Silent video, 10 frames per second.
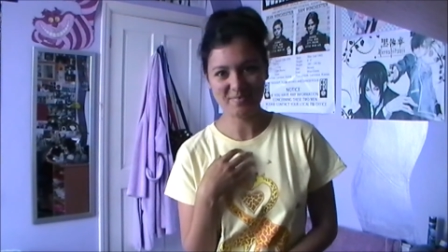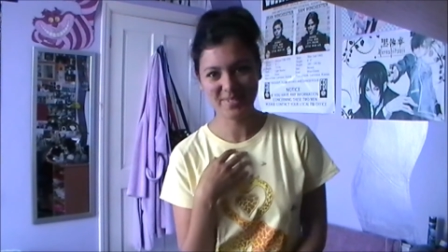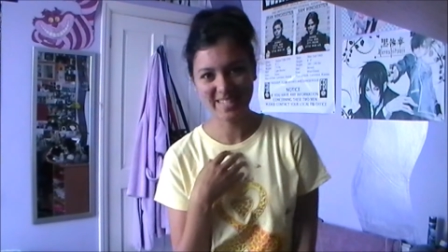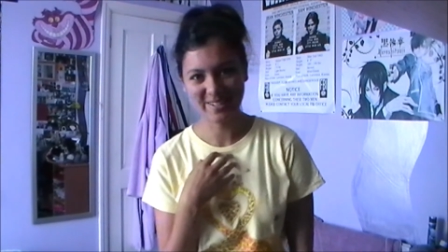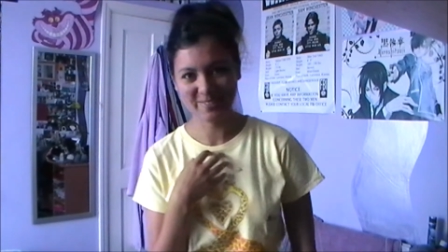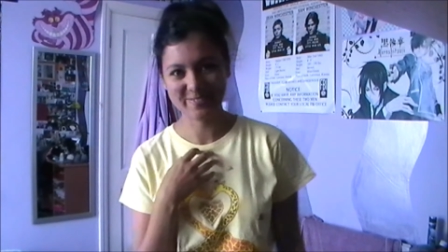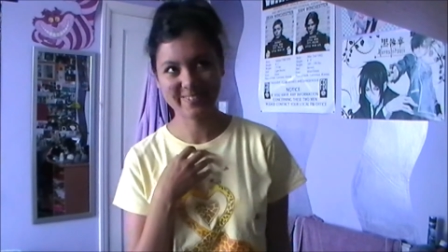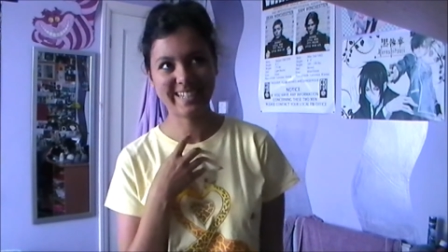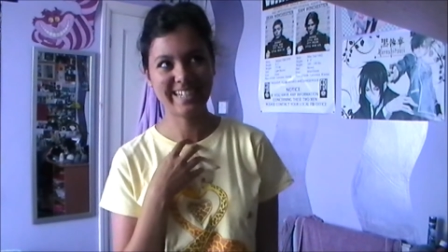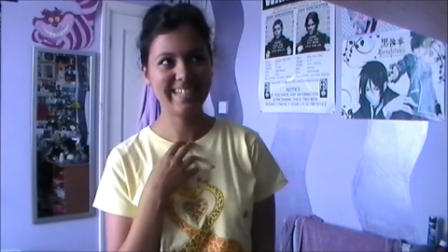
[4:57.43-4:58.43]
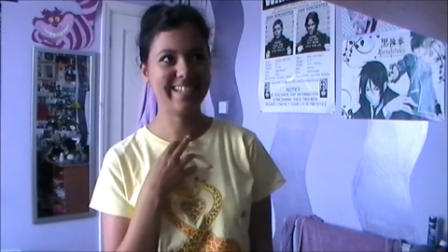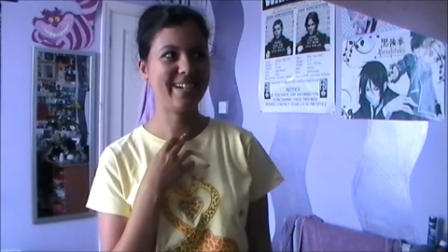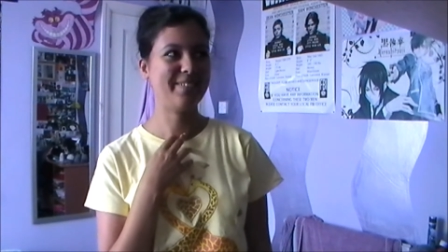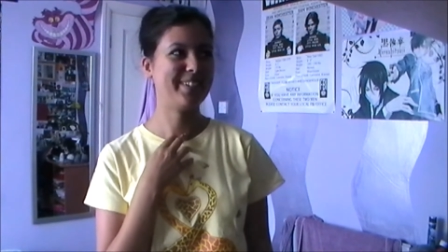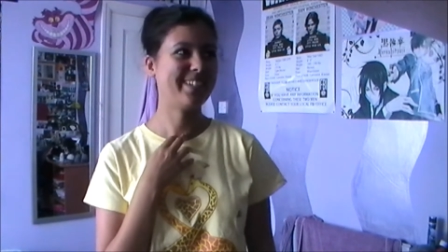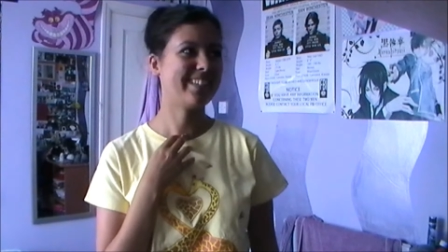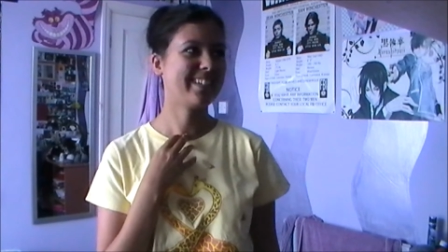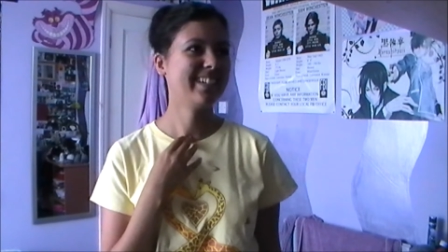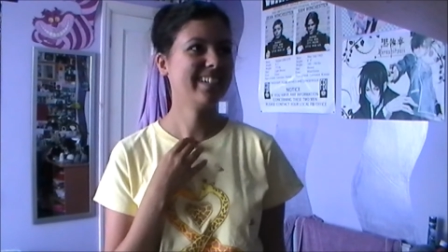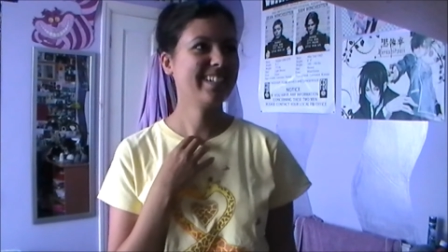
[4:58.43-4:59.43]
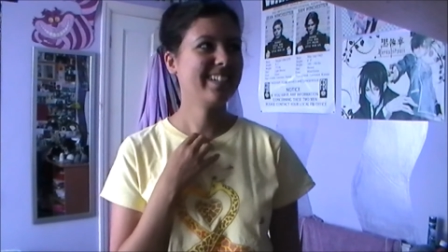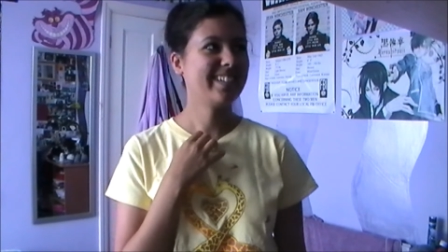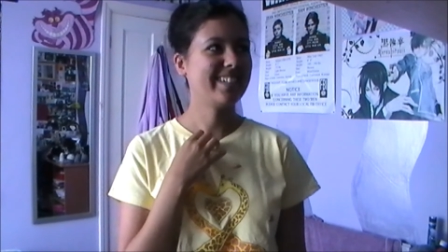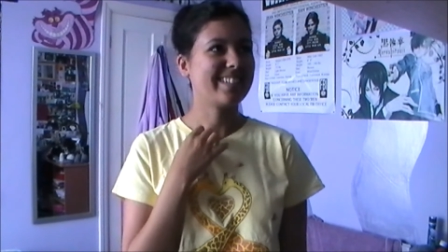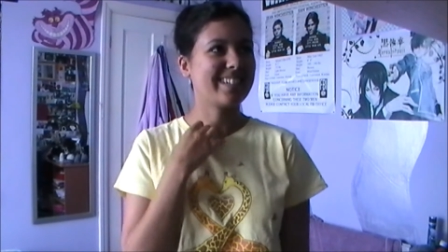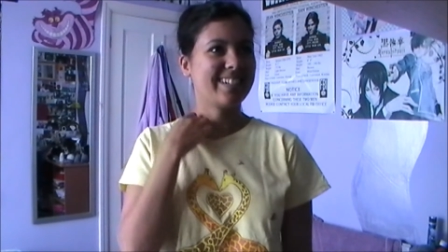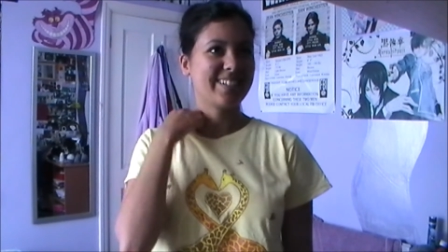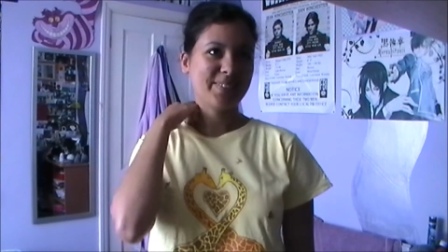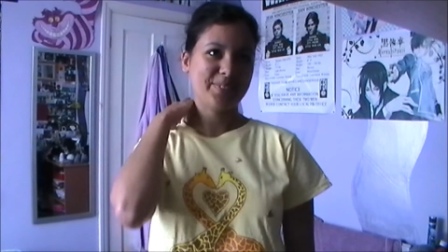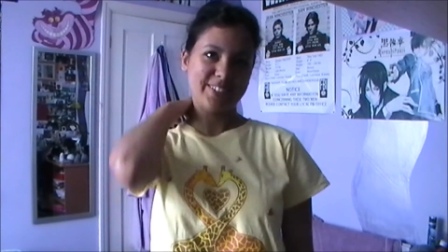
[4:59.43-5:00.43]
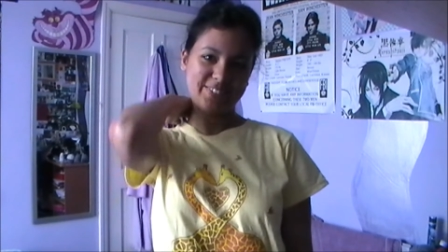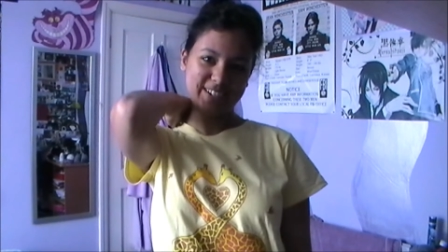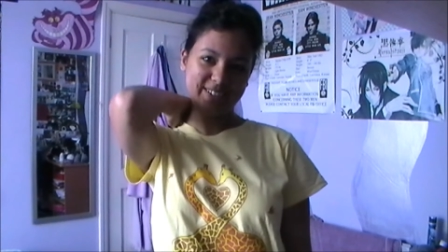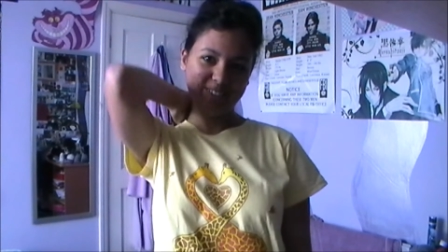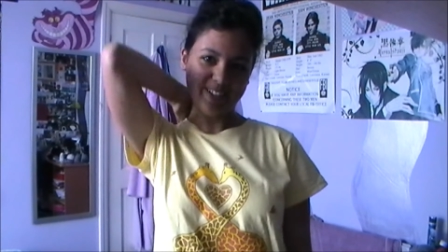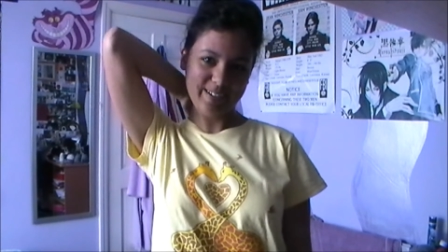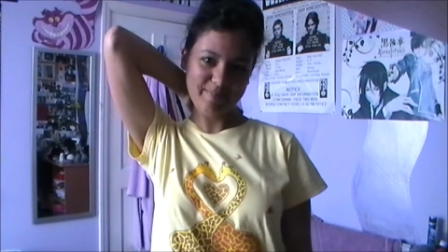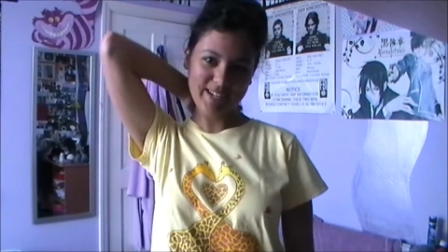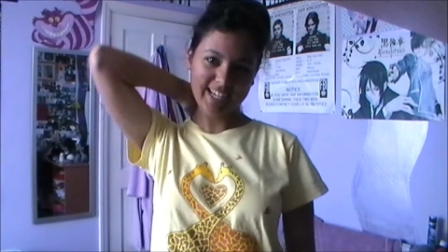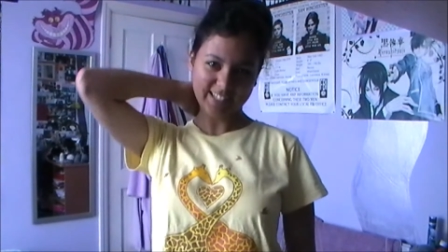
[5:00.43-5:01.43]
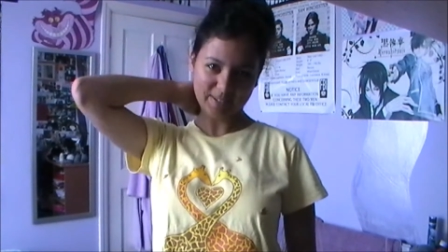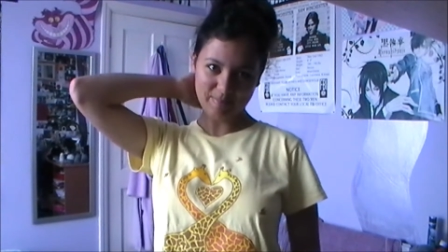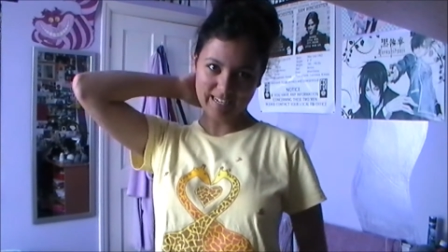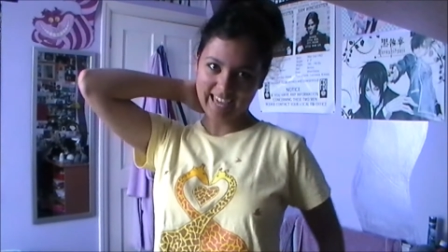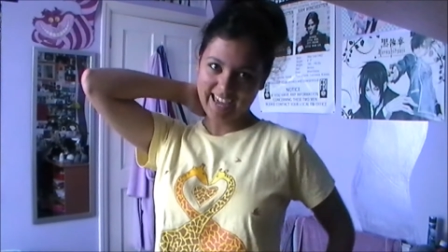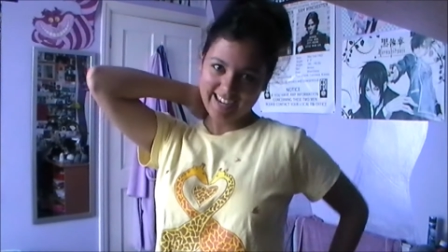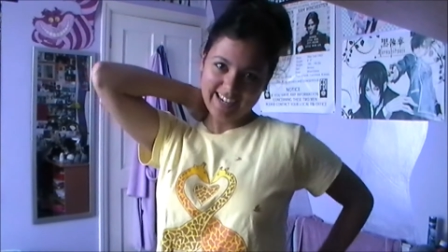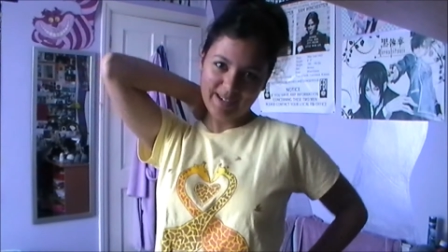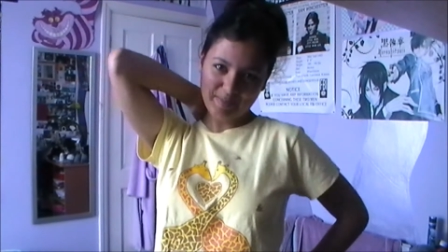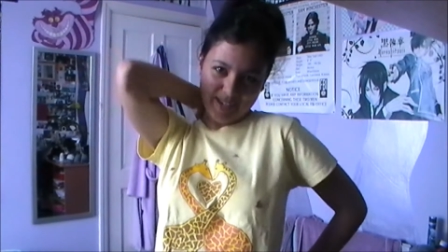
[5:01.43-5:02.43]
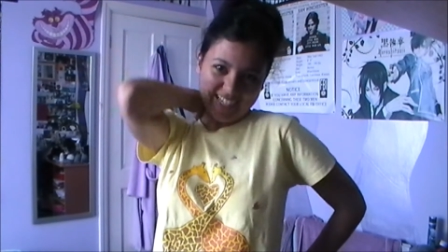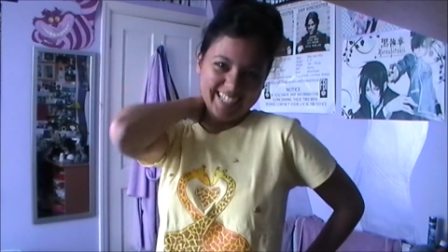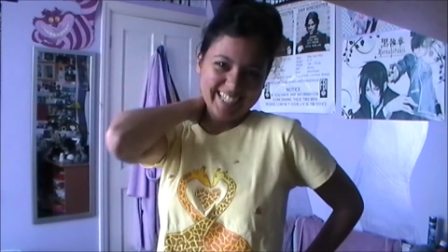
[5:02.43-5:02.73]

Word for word: I'm still really nervous because, like, what if they don't like me because I'm lame?